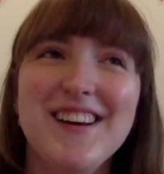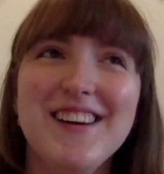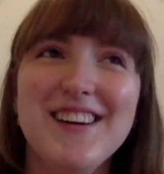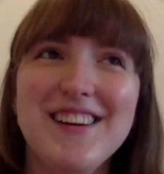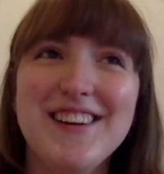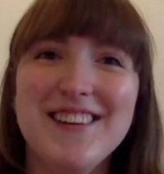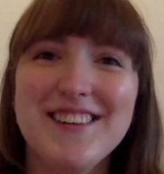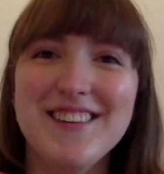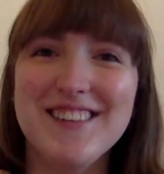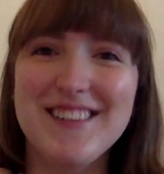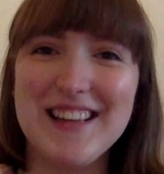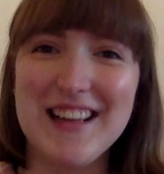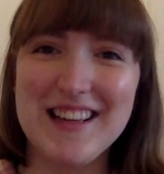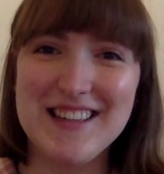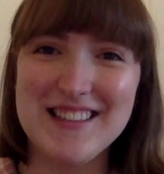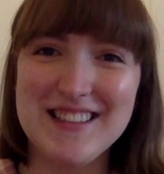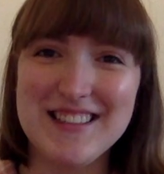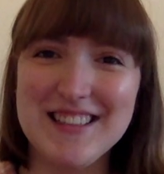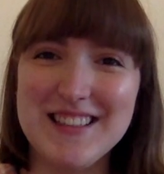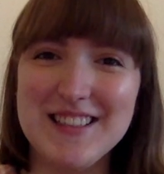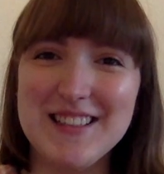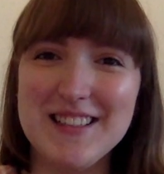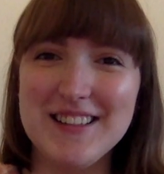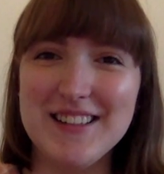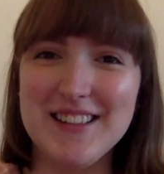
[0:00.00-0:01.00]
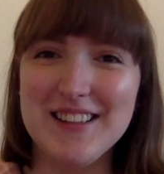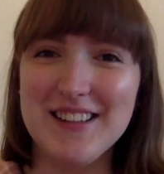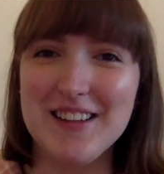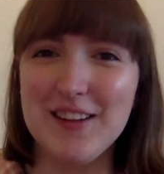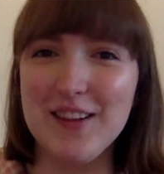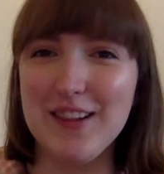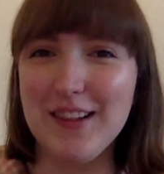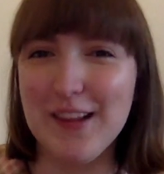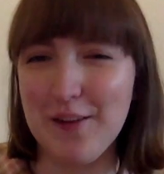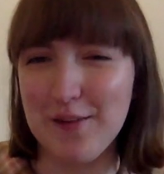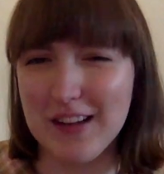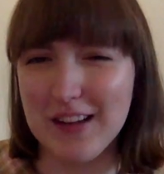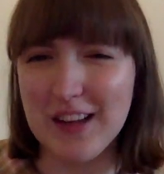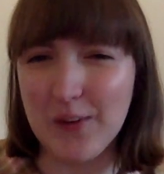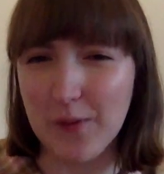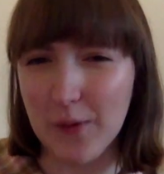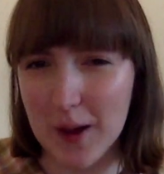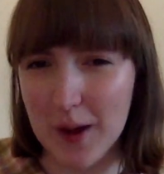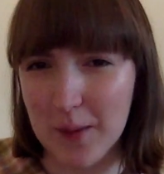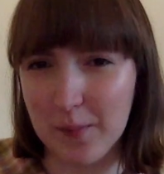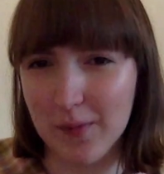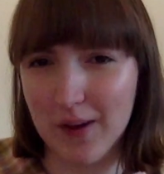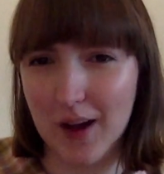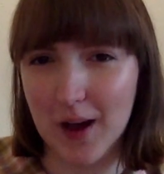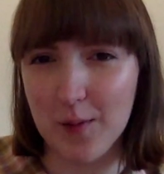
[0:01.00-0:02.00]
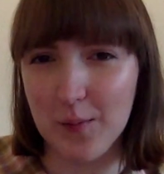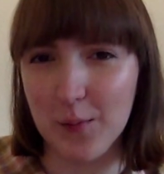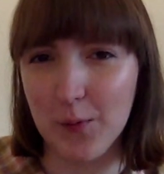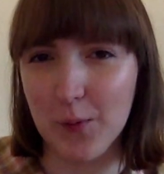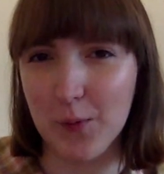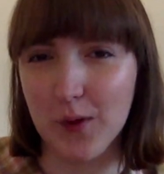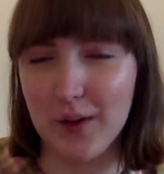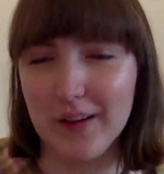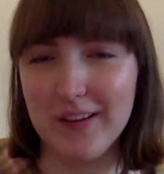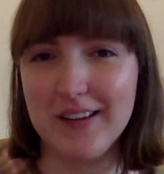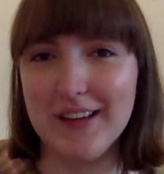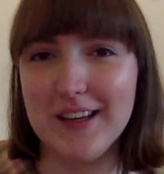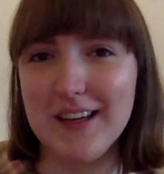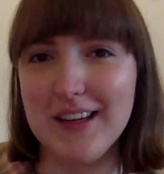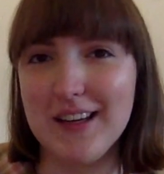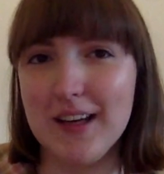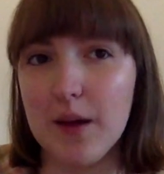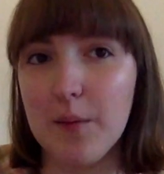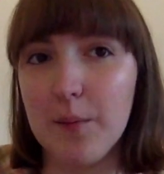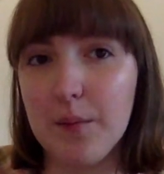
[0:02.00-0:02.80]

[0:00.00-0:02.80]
You're getting lovely webcam quality